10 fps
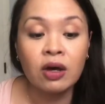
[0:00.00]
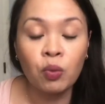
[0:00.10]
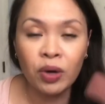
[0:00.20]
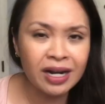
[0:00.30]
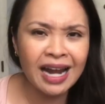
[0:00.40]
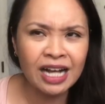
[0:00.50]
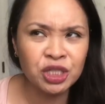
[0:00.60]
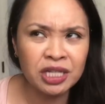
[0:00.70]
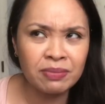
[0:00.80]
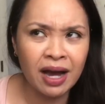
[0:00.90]
Wouldn't
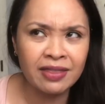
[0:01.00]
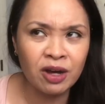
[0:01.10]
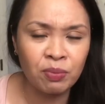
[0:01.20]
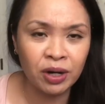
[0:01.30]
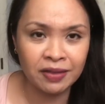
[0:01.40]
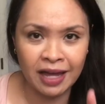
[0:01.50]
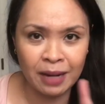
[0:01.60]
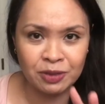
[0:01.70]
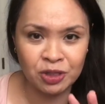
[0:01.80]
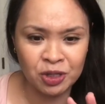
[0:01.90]
actually mind though bringing that
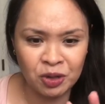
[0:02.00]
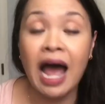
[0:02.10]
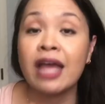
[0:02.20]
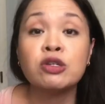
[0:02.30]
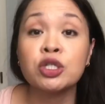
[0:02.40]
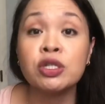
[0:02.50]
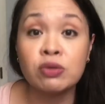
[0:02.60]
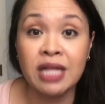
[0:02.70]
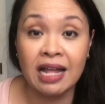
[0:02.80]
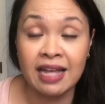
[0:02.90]
up to 2. I usually use
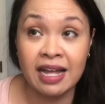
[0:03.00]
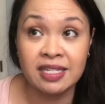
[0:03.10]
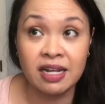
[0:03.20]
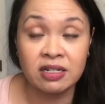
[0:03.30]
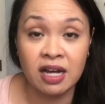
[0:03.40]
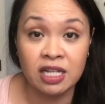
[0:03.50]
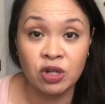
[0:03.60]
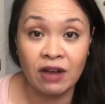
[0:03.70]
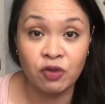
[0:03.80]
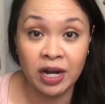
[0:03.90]
that hand sanitizer
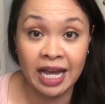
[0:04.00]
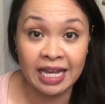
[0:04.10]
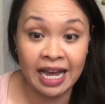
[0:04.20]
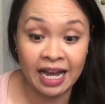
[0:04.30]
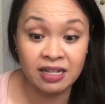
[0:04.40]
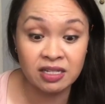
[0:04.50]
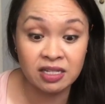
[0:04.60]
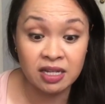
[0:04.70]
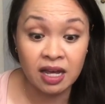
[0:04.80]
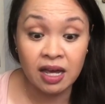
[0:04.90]
after I get
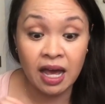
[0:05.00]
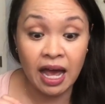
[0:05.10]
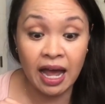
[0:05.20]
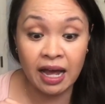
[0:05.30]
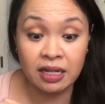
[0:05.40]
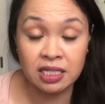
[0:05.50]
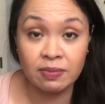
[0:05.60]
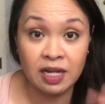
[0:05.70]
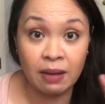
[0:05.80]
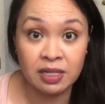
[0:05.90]
gas, and
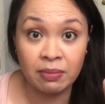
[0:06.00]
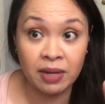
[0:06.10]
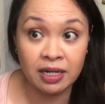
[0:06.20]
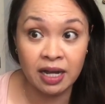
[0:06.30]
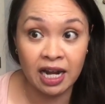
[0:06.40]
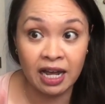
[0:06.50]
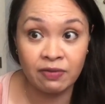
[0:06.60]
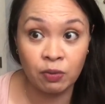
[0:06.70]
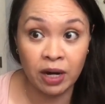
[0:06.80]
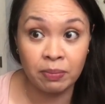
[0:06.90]
sometimes I might not have
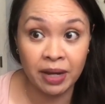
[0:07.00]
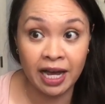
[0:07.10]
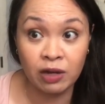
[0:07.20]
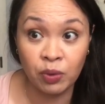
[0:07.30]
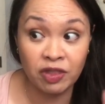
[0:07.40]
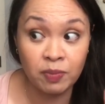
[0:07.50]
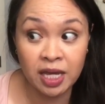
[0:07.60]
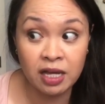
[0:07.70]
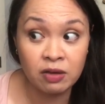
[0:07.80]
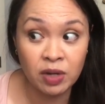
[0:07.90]
the right bag with
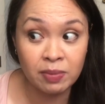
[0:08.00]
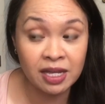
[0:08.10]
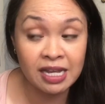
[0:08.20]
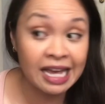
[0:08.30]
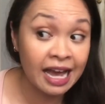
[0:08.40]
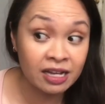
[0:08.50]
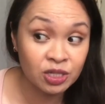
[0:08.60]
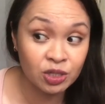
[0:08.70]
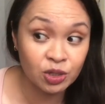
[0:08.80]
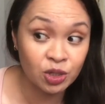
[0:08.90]
me when I'm getting
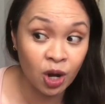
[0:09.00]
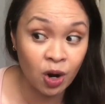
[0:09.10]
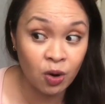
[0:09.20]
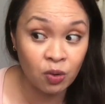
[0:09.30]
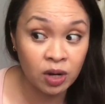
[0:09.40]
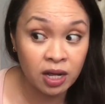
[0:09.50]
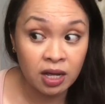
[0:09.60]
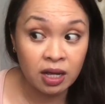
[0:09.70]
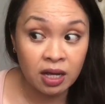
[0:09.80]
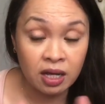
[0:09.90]
gas. So
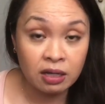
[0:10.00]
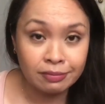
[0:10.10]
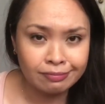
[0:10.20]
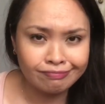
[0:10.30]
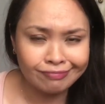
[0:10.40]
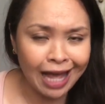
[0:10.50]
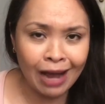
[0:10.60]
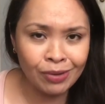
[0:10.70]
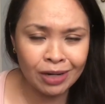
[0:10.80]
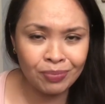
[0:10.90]
I
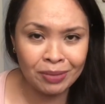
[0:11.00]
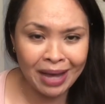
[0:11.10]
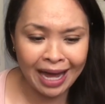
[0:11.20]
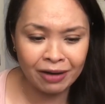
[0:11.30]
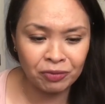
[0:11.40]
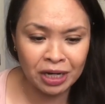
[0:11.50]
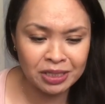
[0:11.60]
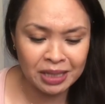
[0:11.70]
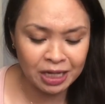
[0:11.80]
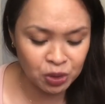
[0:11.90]
wouldn't be mad at
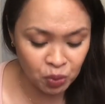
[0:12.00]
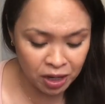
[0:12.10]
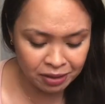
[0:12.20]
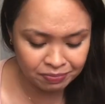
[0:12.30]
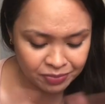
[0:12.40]
raising that to 1.